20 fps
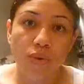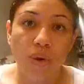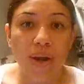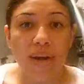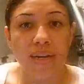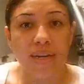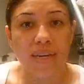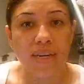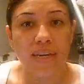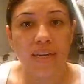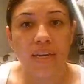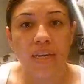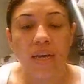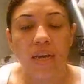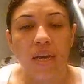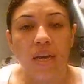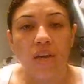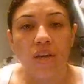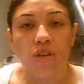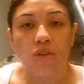you're pregnant,
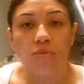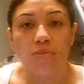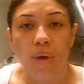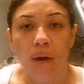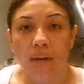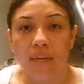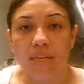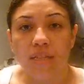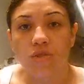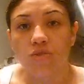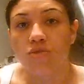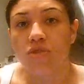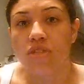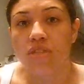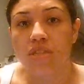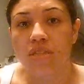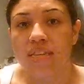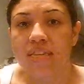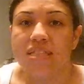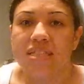your body
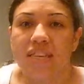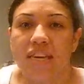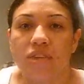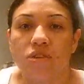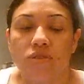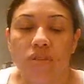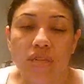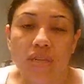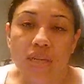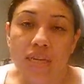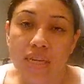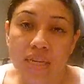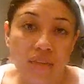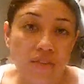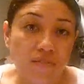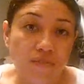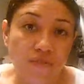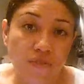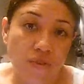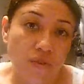uses. Let's say you didn't
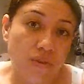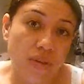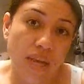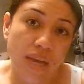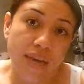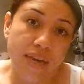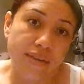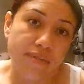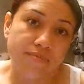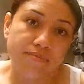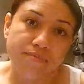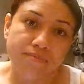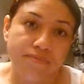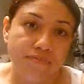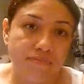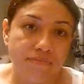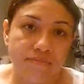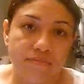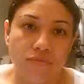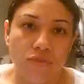eat for like
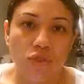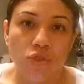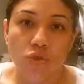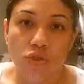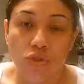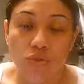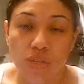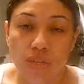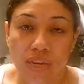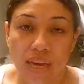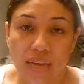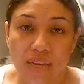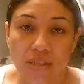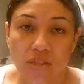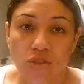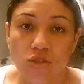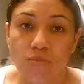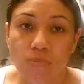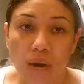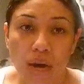2 or 3
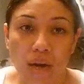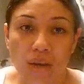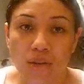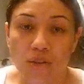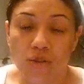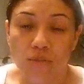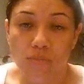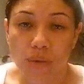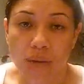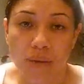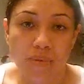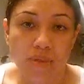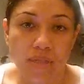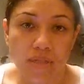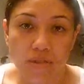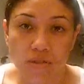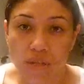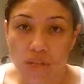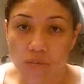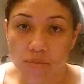days. Your baby's
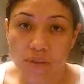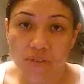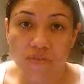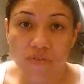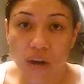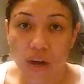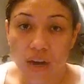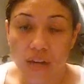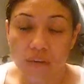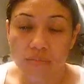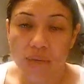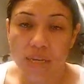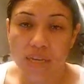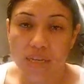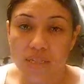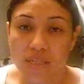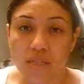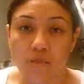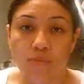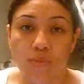still going to be fine
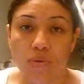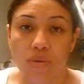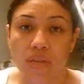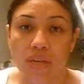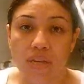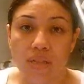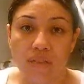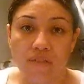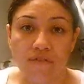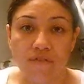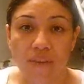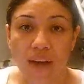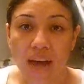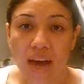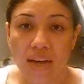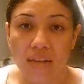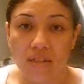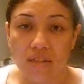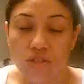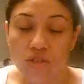because it's pulling the
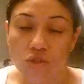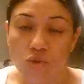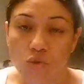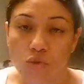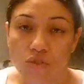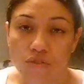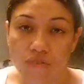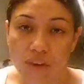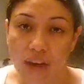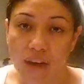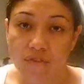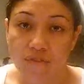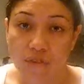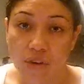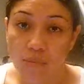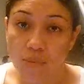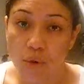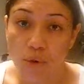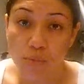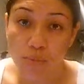stored fat
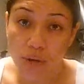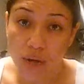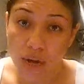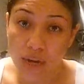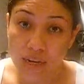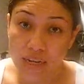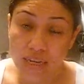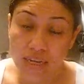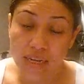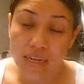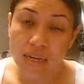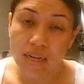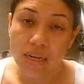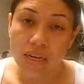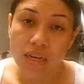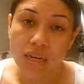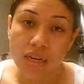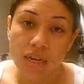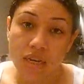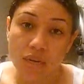from your body
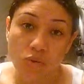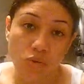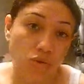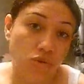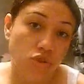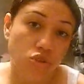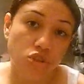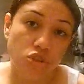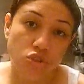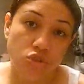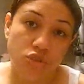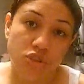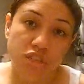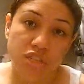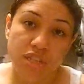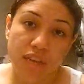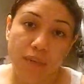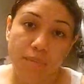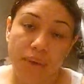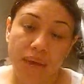in order to
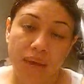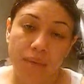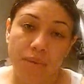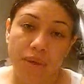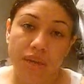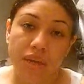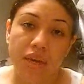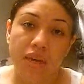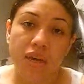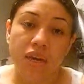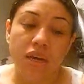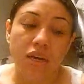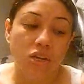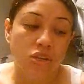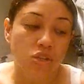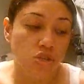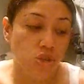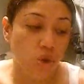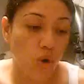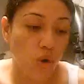nourish that baby.
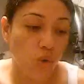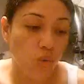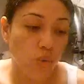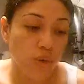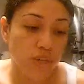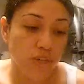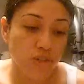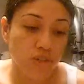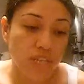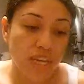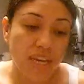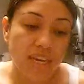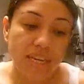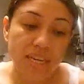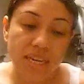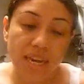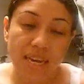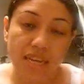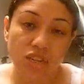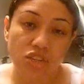So when you're
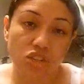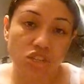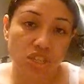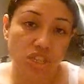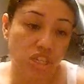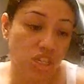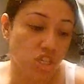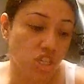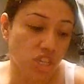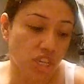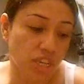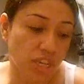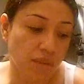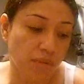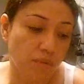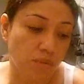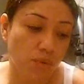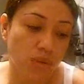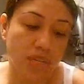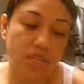taking
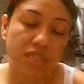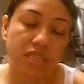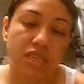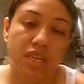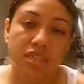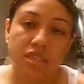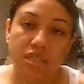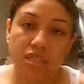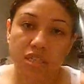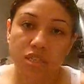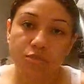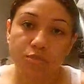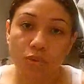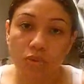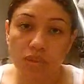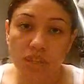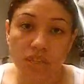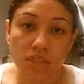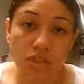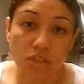HCG, what it does is it's
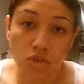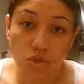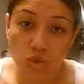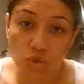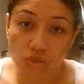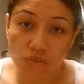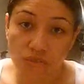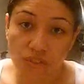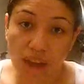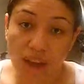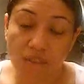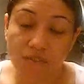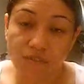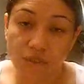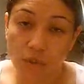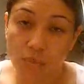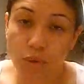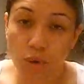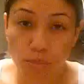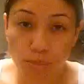pulling the stored fat
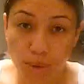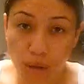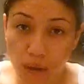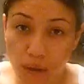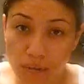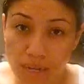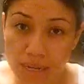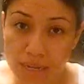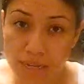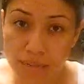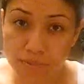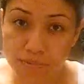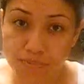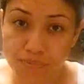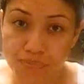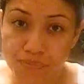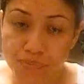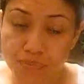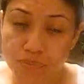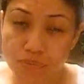from your body,
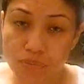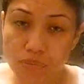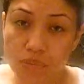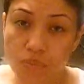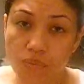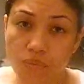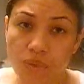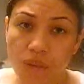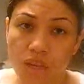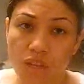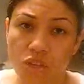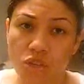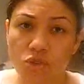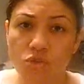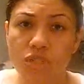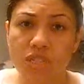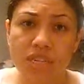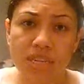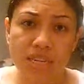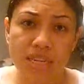
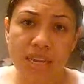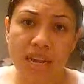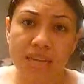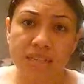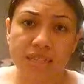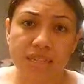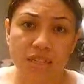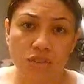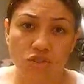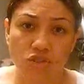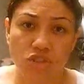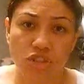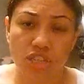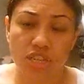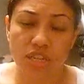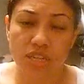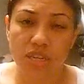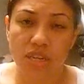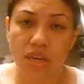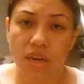using it as
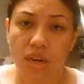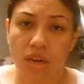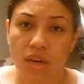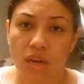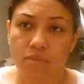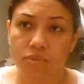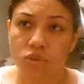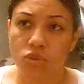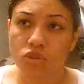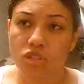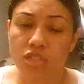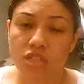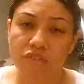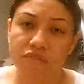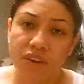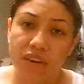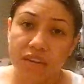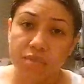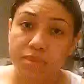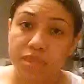energy, using the
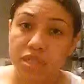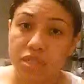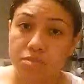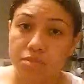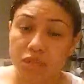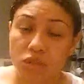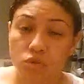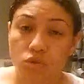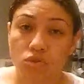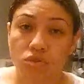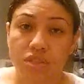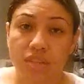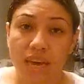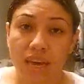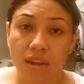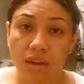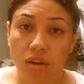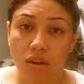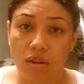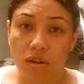vitamins and minerals
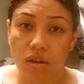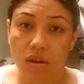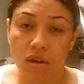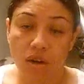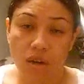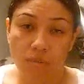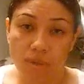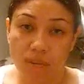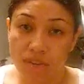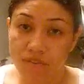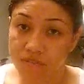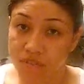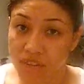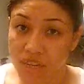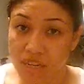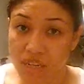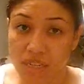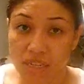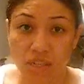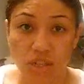that get
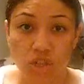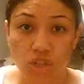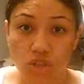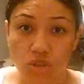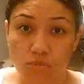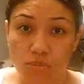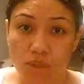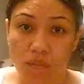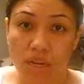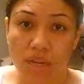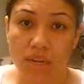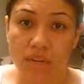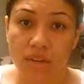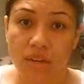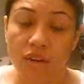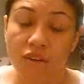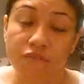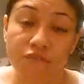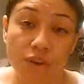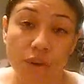flooded into your blood
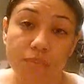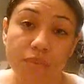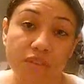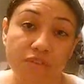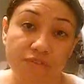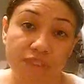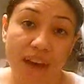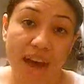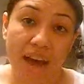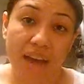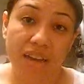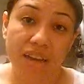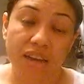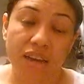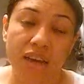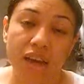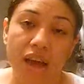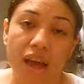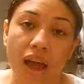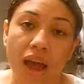from the fat,
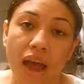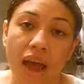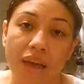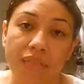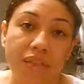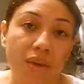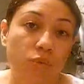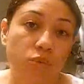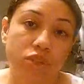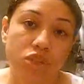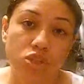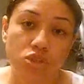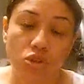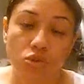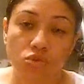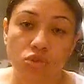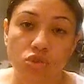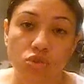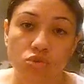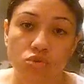and then what you
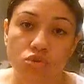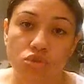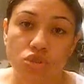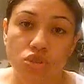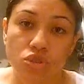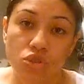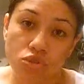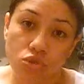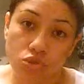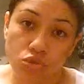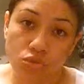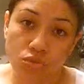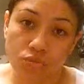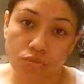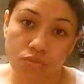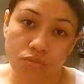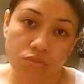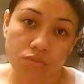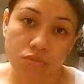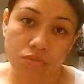don't use, you
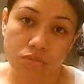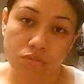